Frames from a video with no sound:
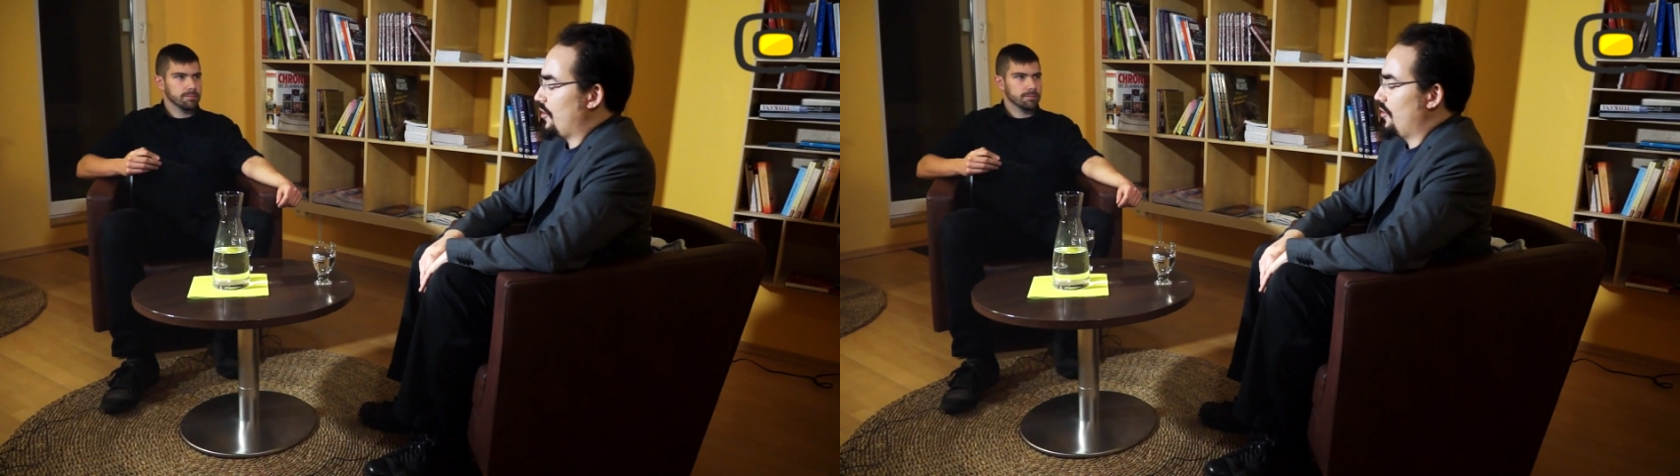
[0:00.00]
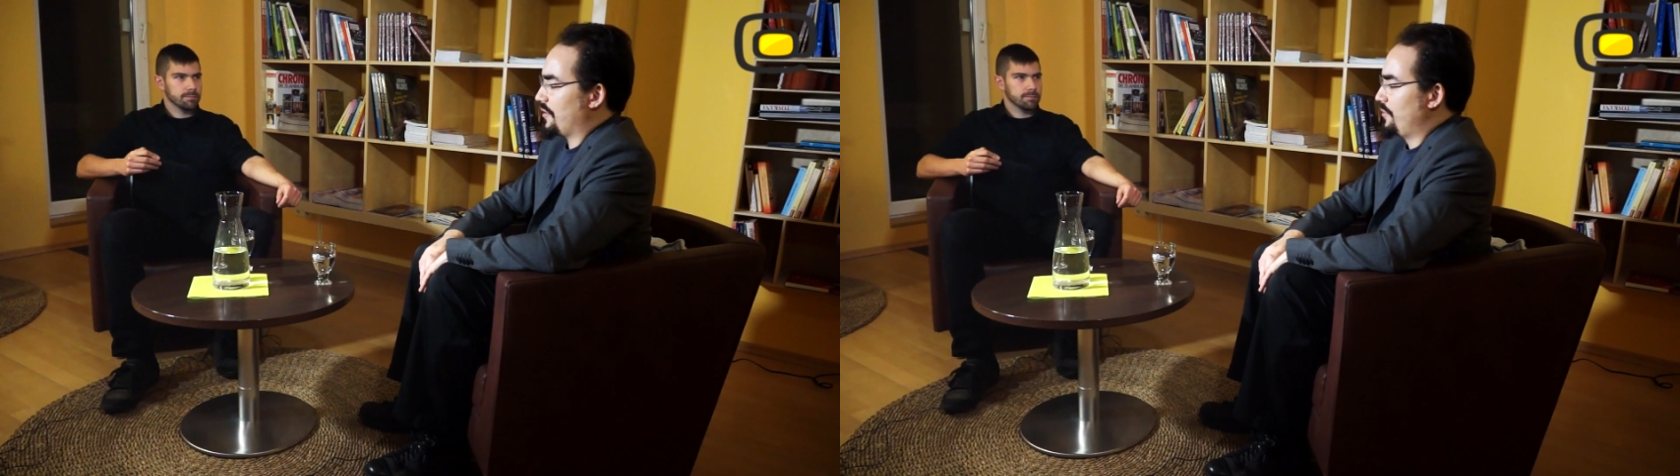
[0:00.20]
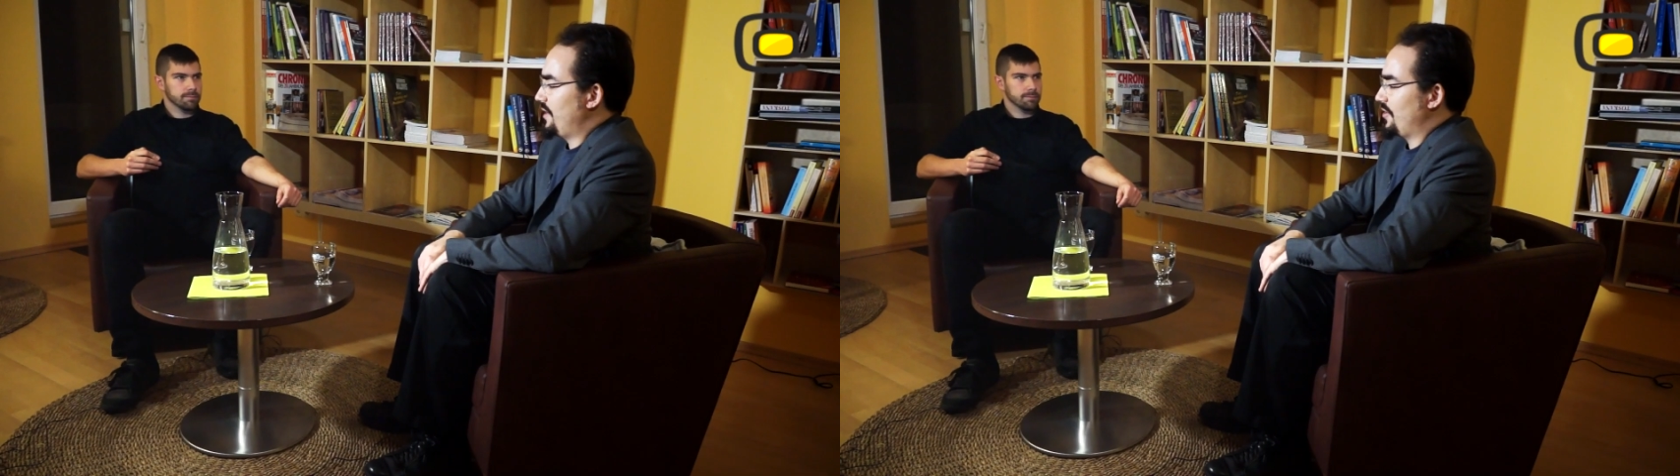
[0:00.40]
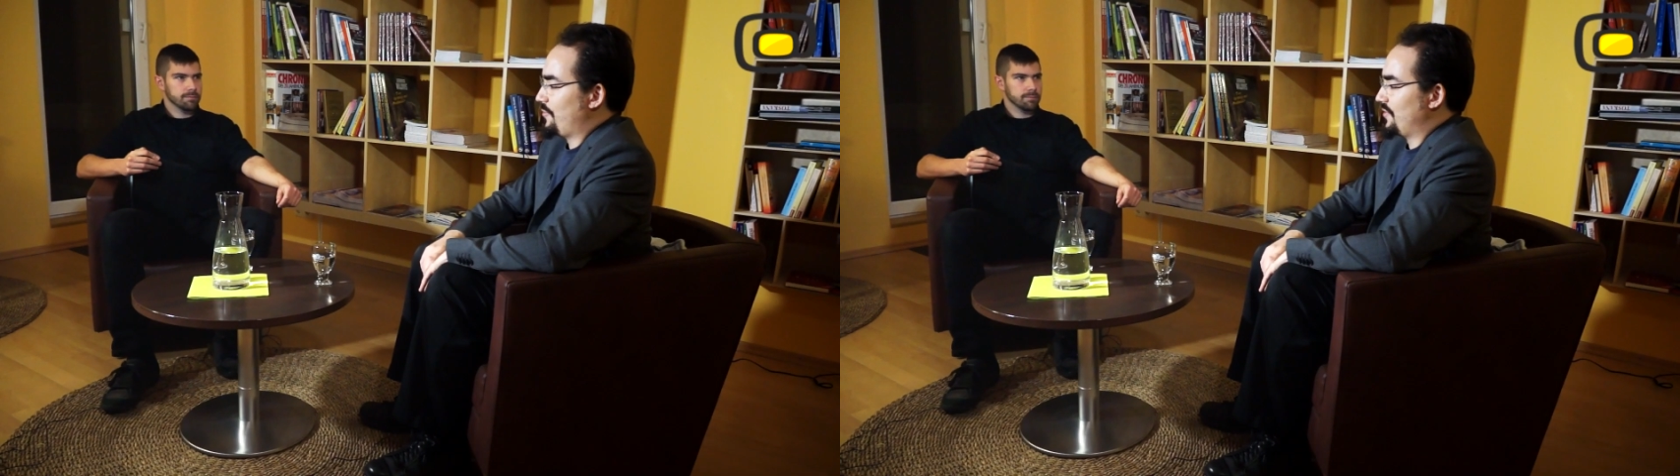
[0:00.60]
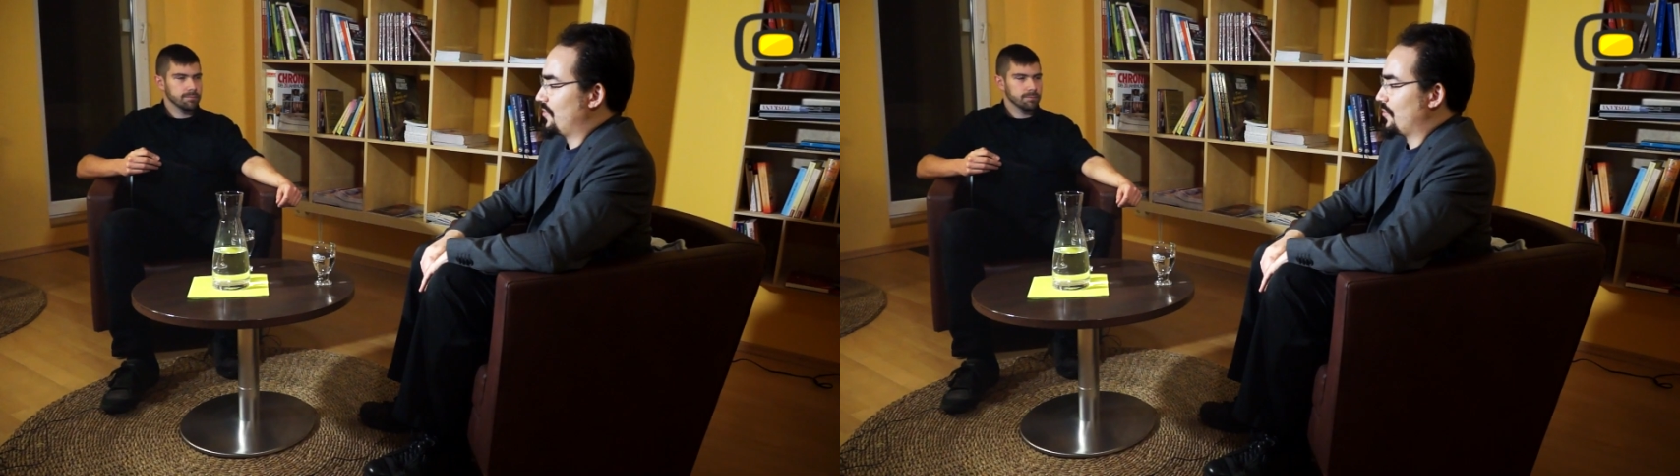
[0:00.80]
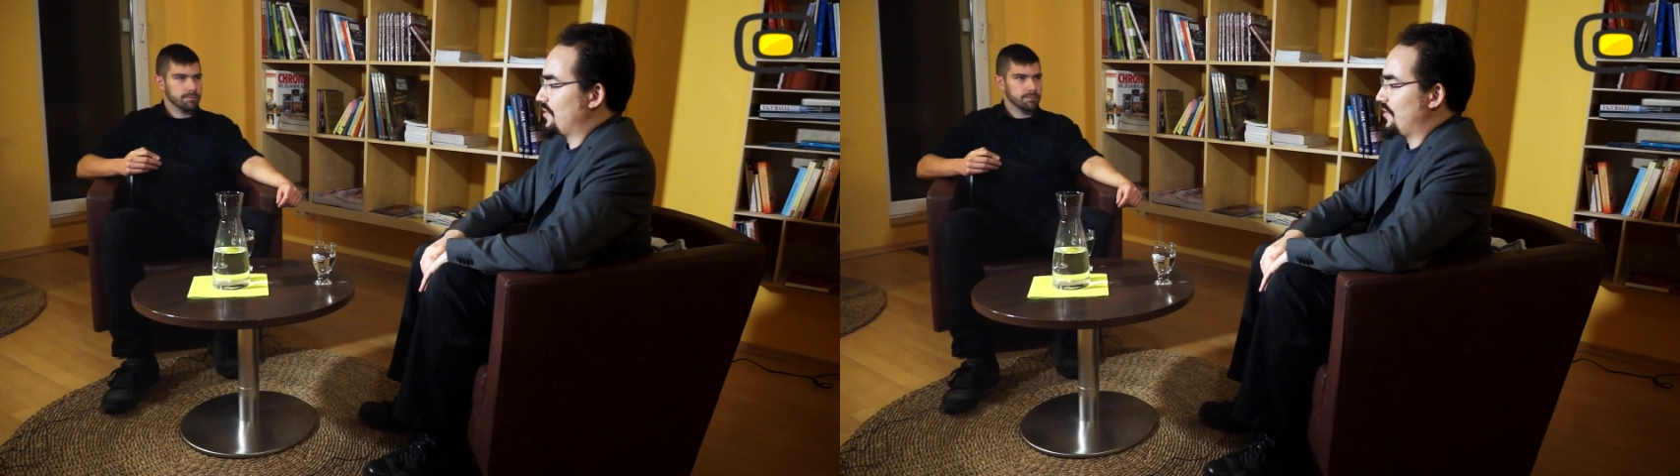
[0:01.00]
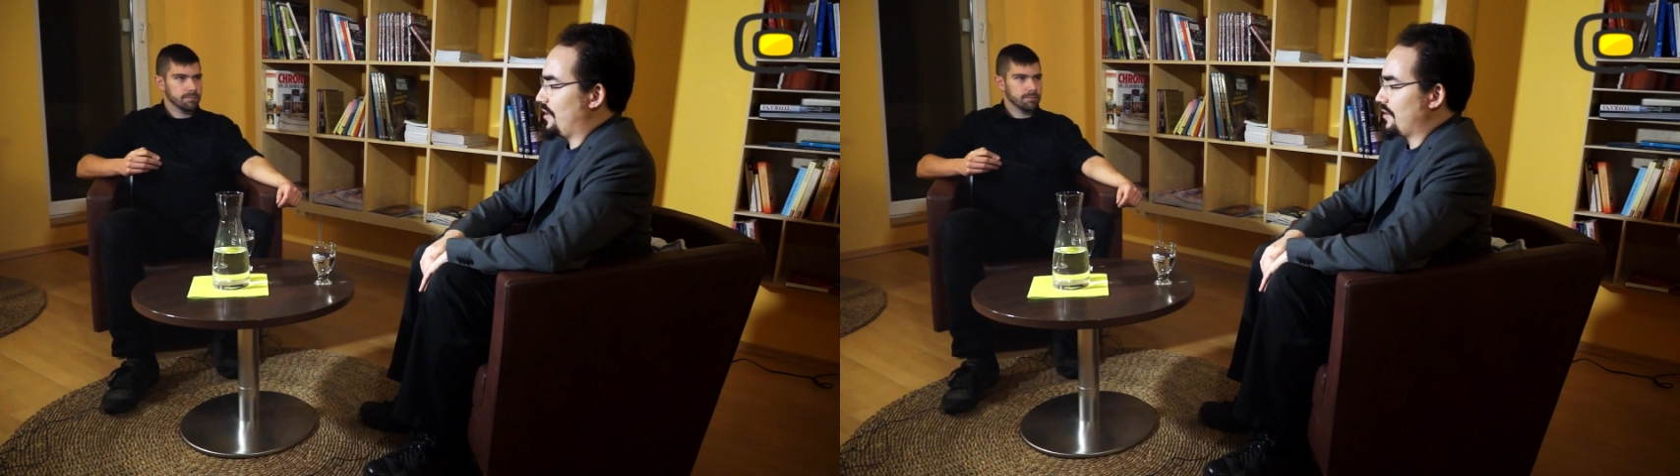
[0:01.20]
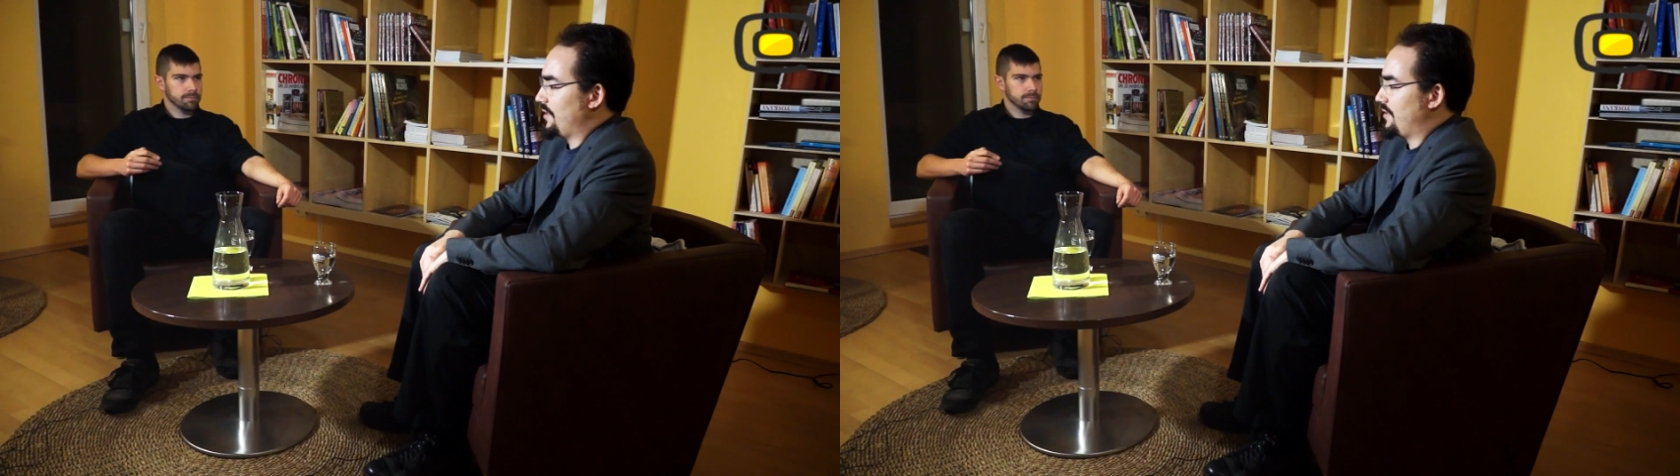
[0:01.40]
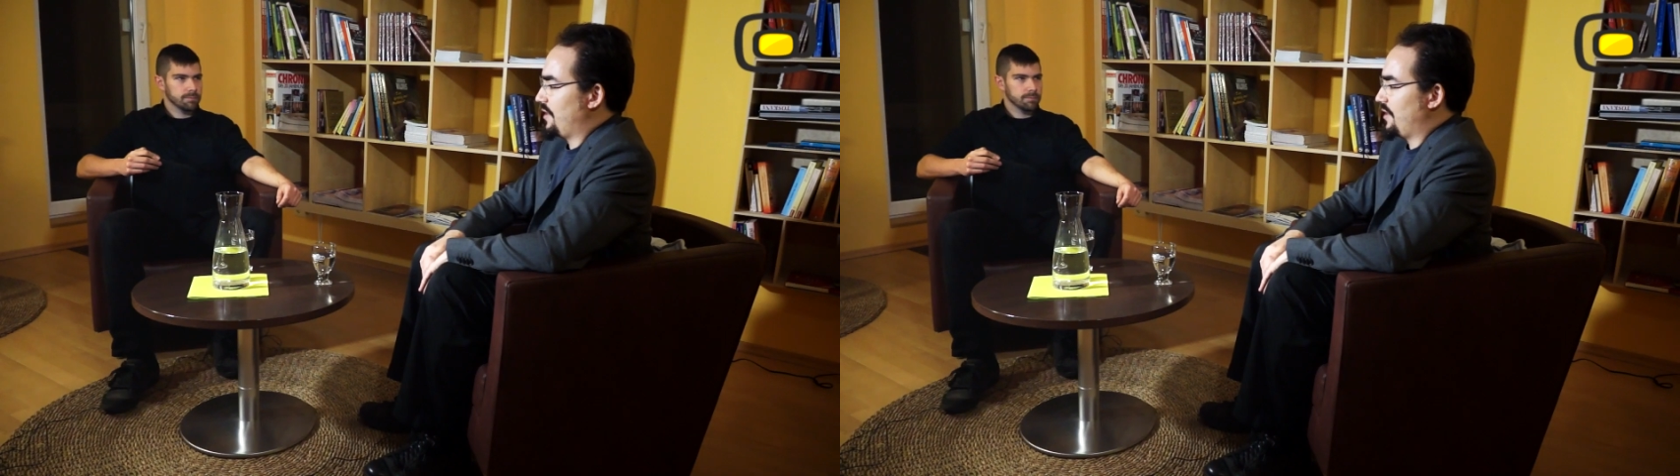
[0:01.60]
completely open source and utterly